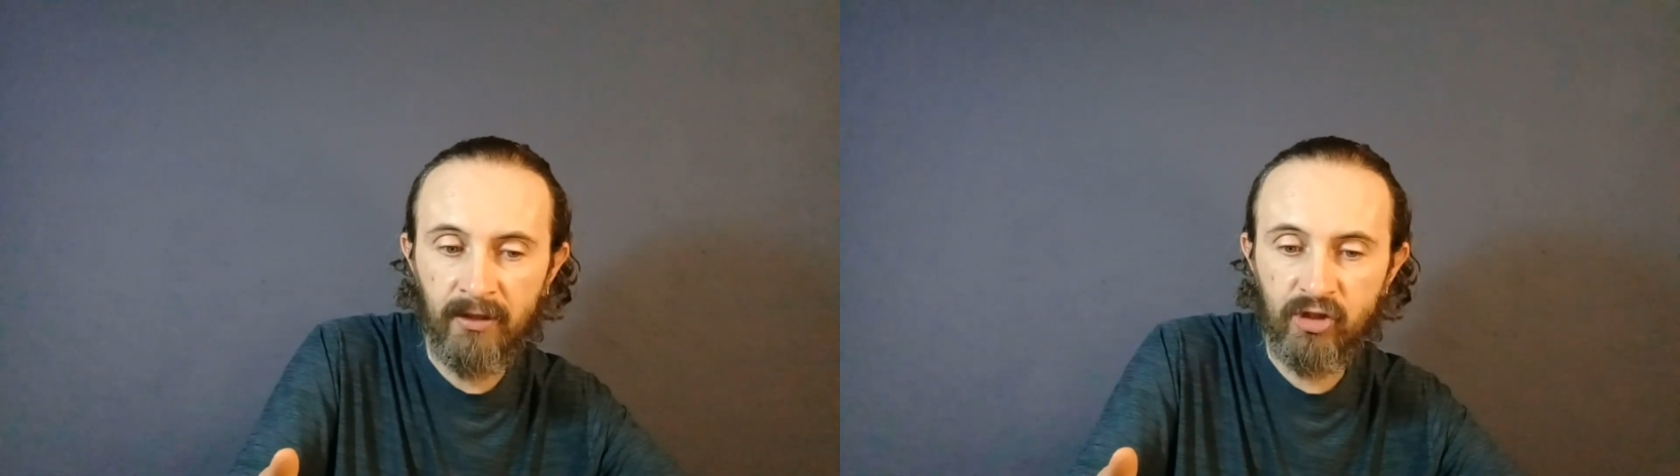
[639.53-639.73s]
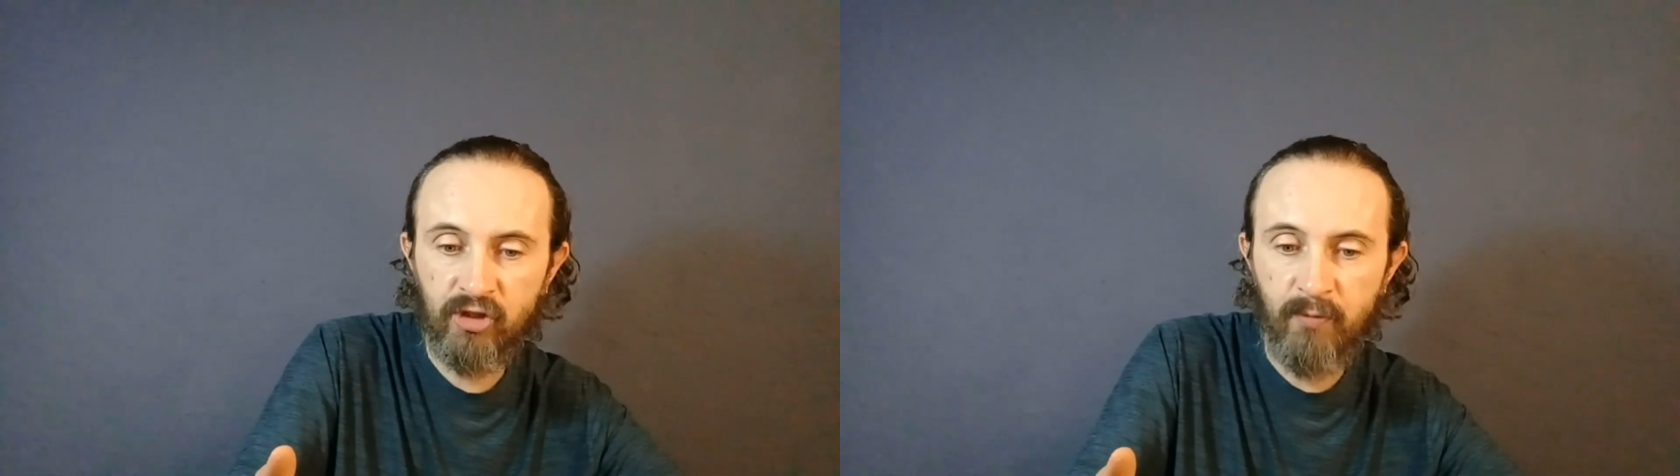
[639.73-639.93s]

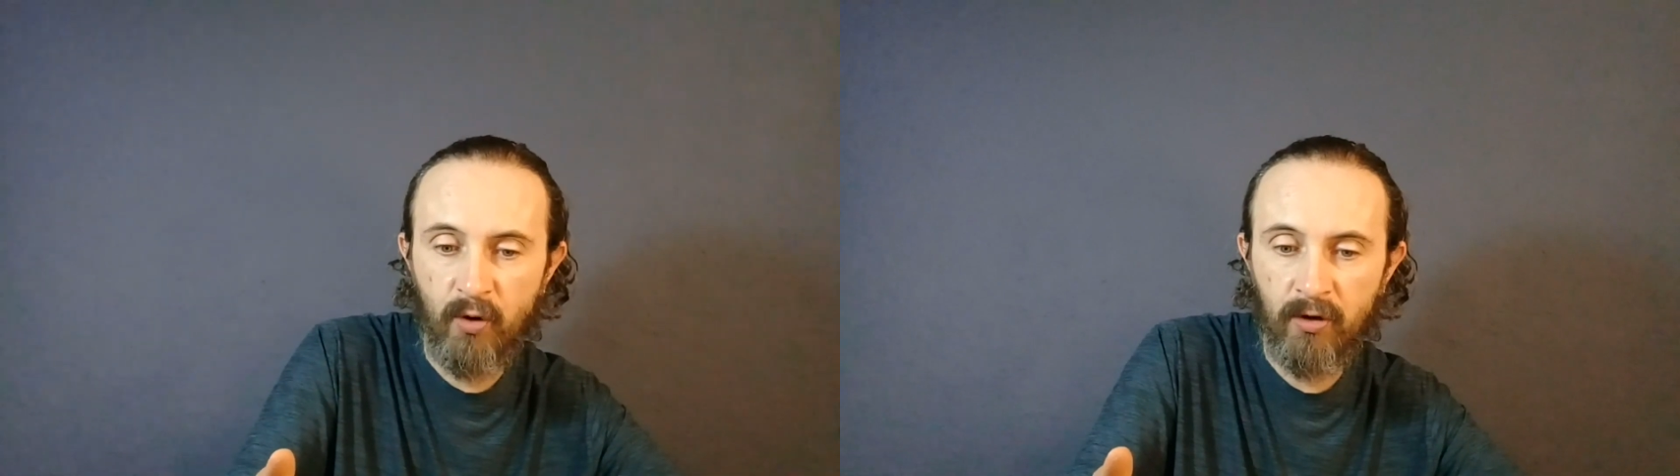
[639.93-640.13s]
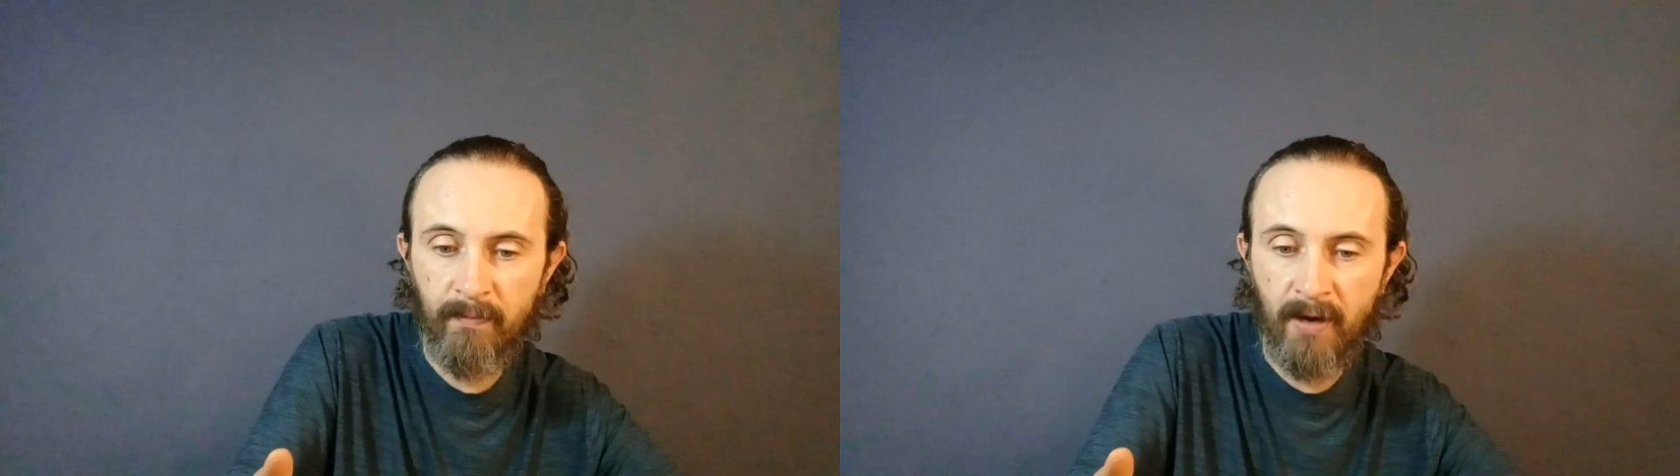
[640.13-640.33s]
and
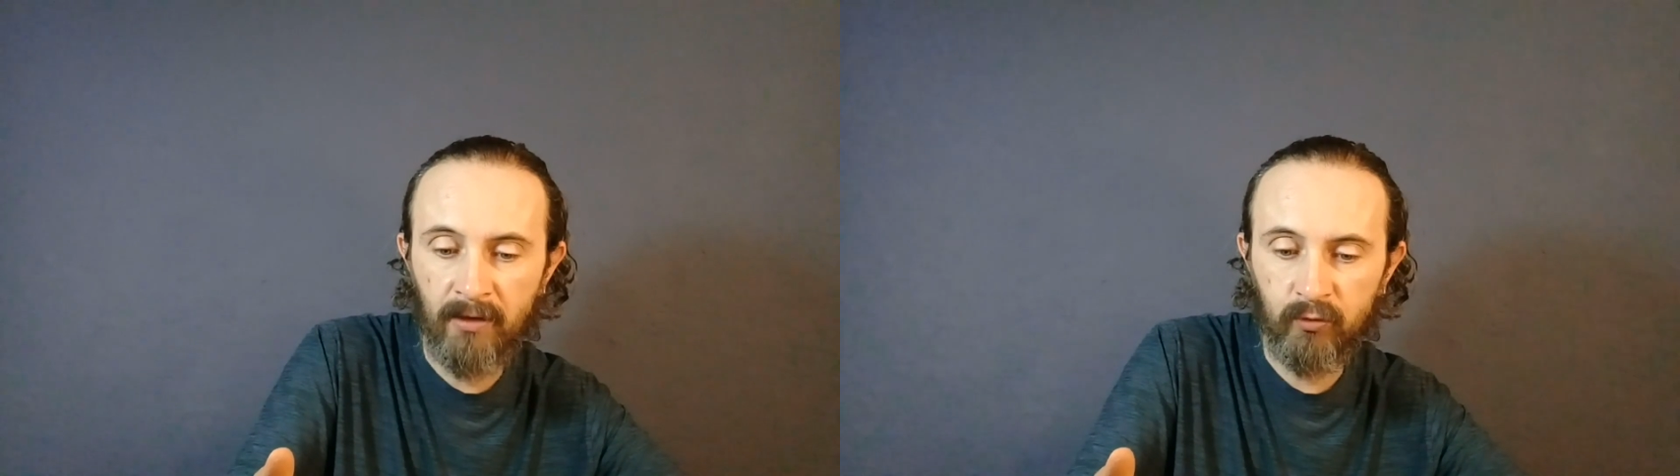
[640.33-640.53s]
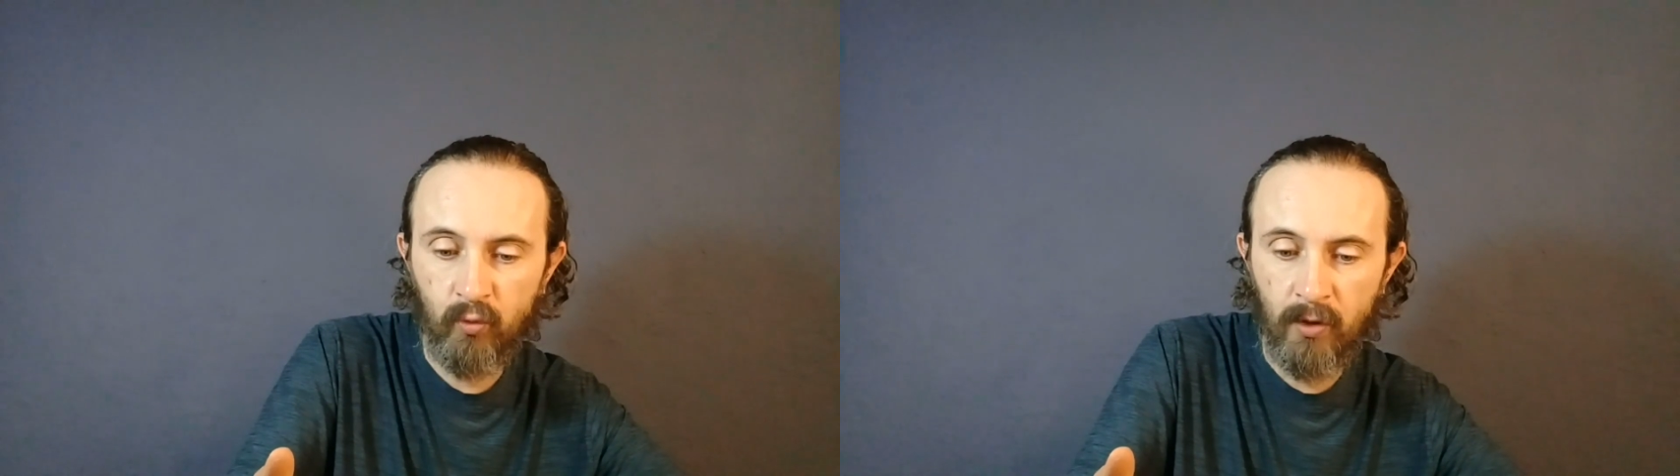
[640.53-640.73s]
spoke
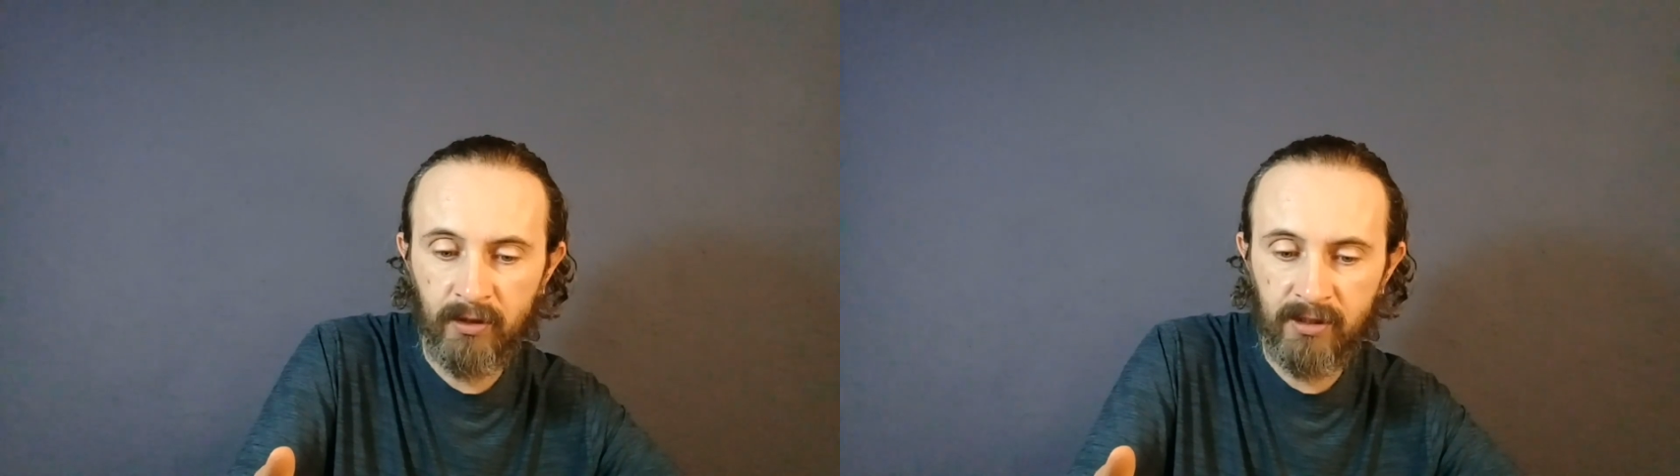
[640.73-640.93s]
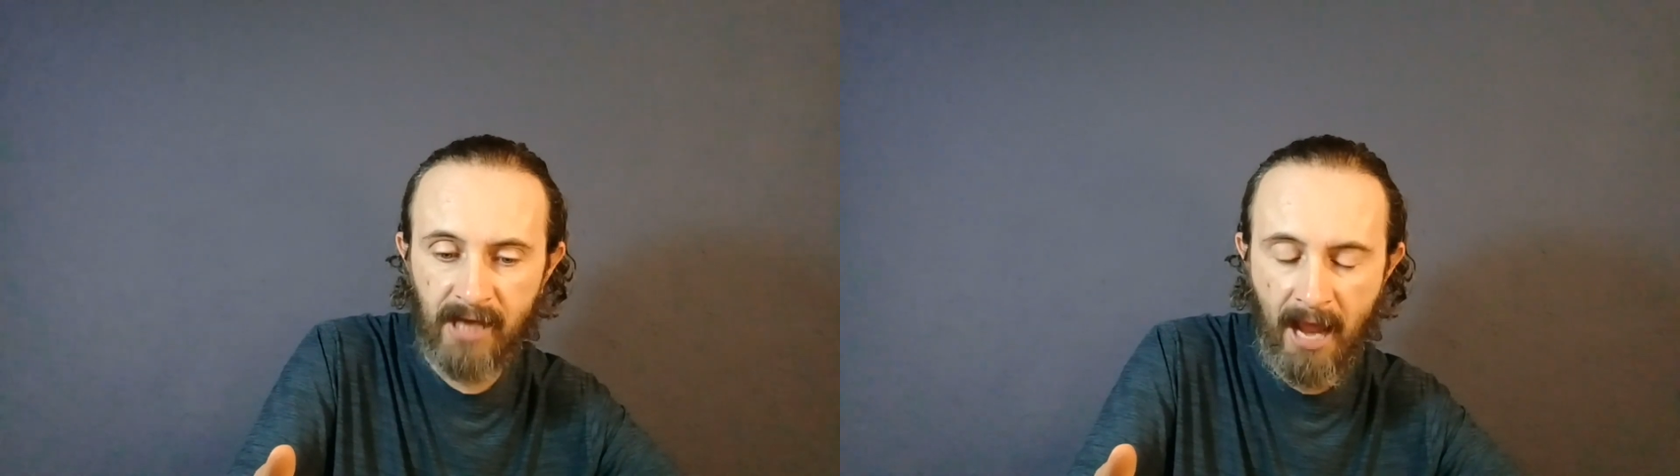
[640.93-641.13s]
about
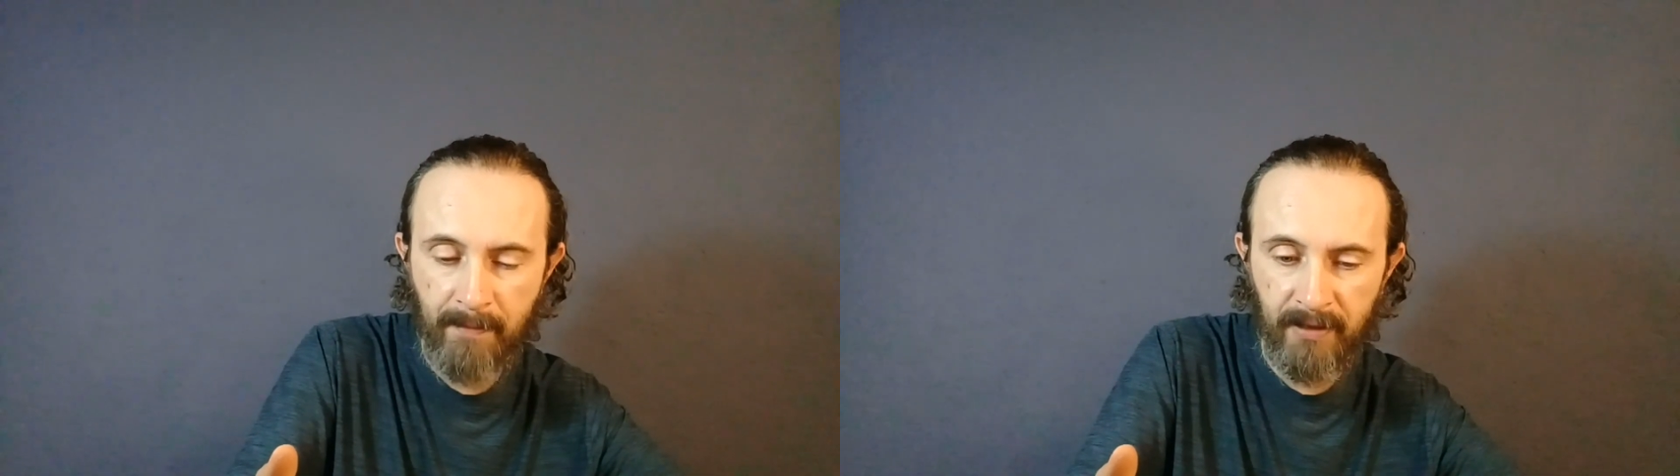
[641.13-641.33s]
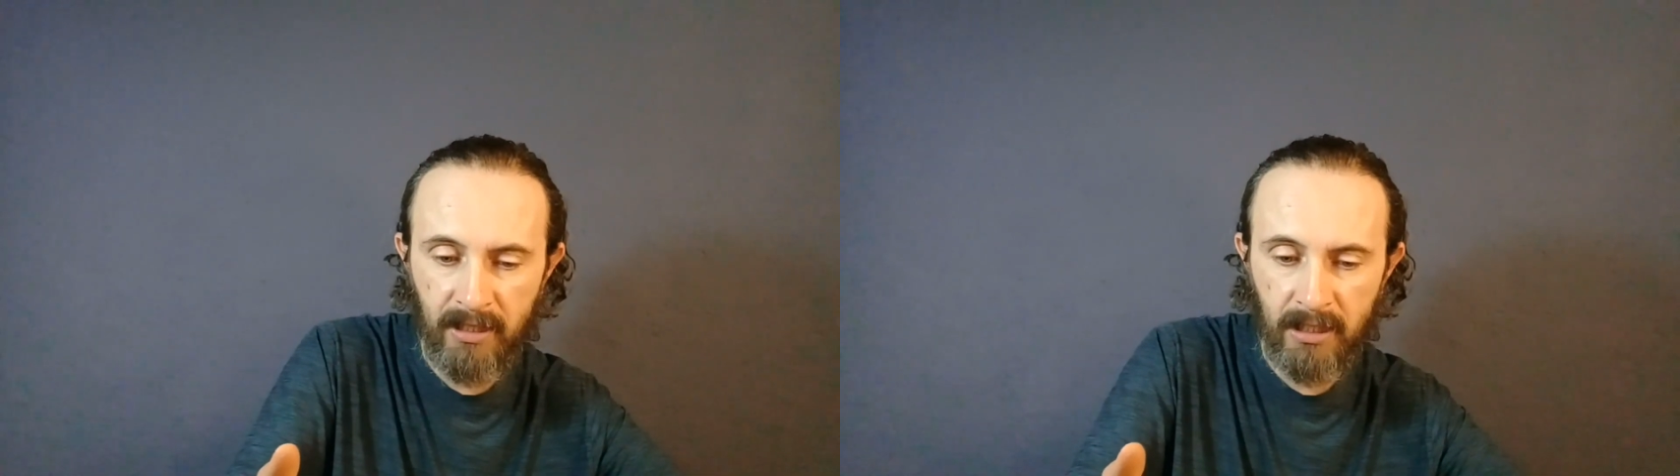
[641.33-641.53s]
what's
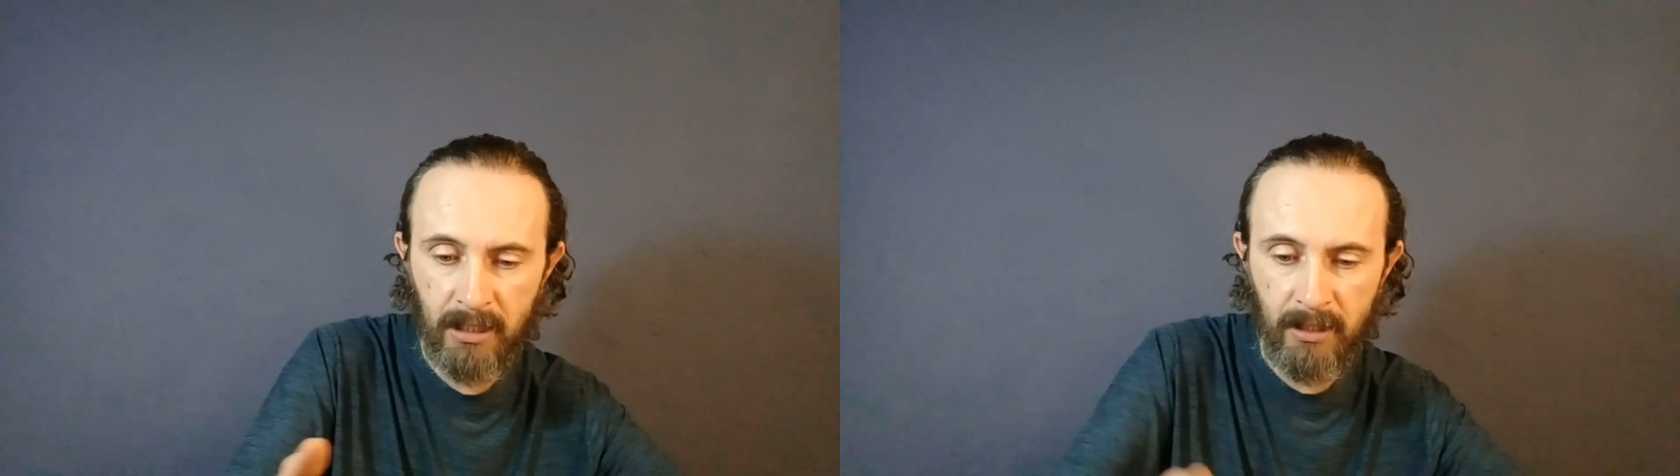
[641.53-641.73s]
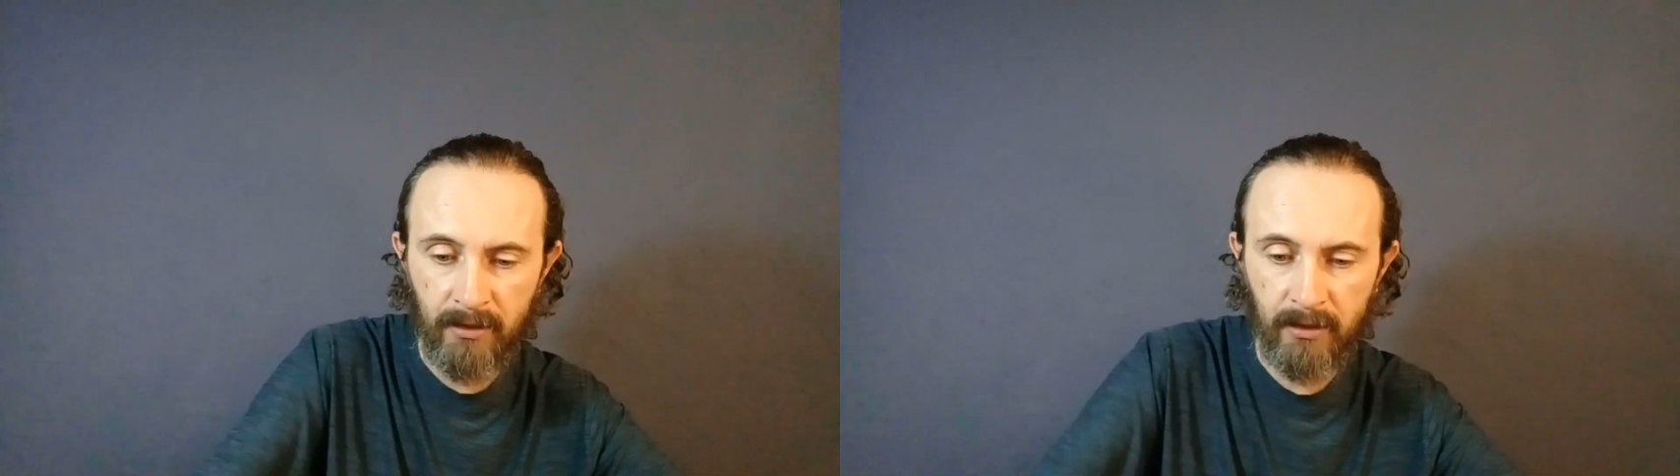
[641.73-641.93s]
happening
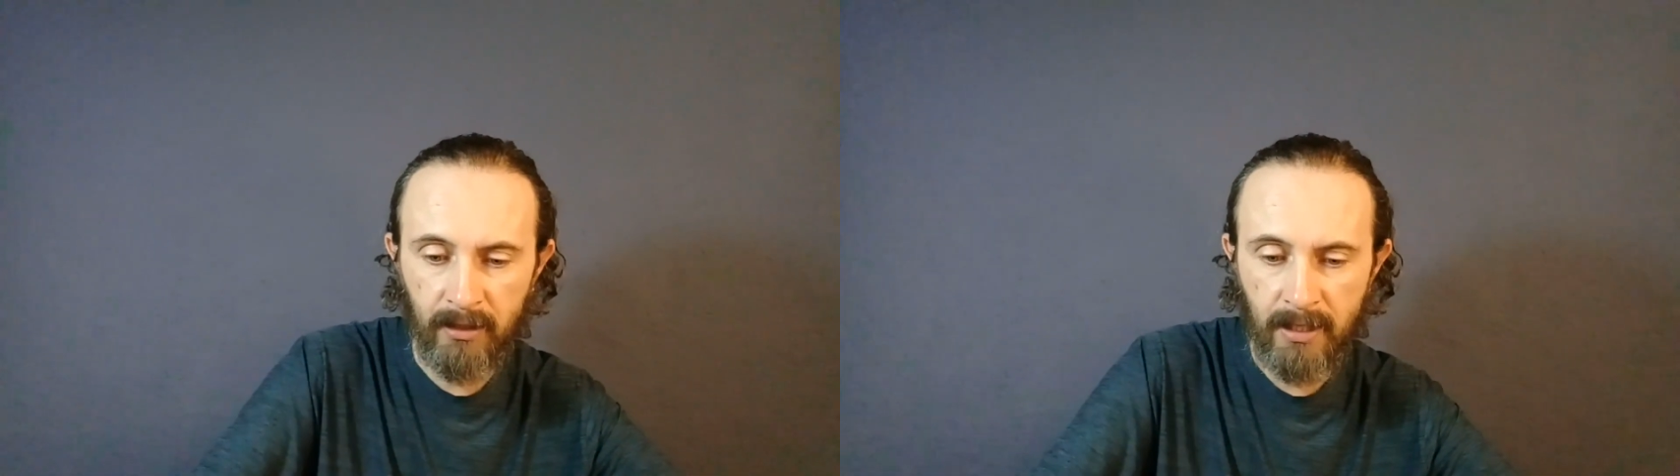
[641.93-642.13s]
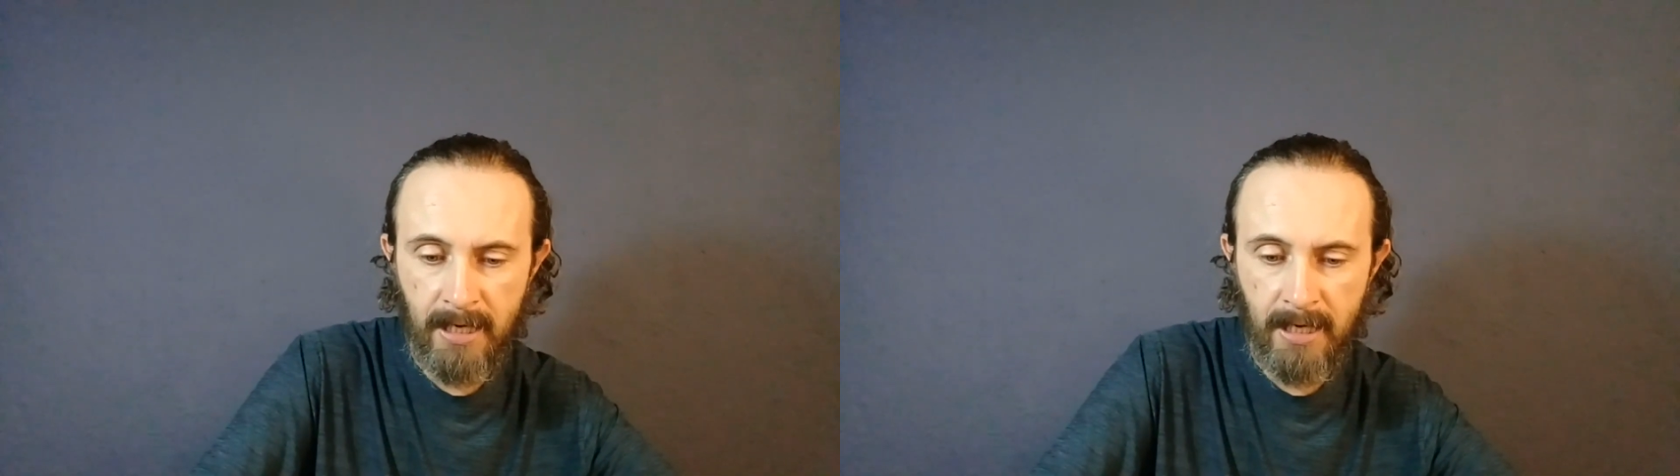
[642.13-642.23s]
here,